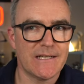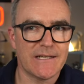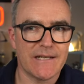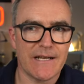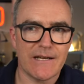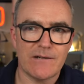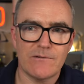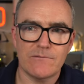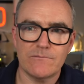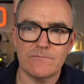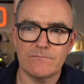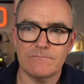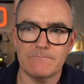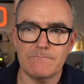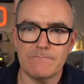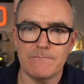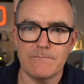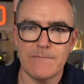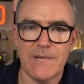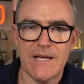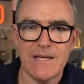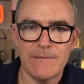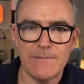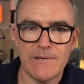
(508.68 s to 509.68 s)
Now,
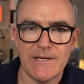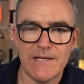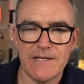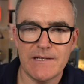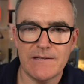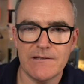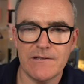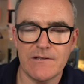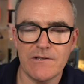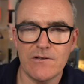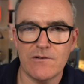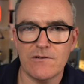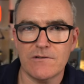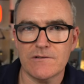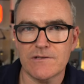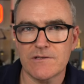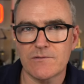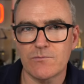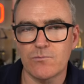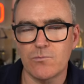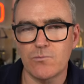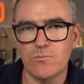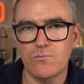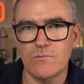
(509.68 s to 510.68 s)
maybe
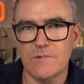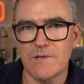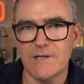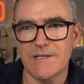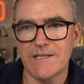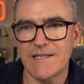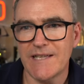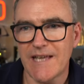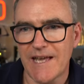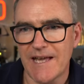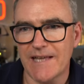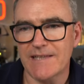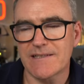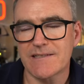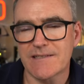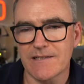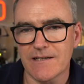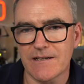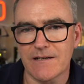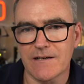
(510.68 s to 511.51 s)
not yet.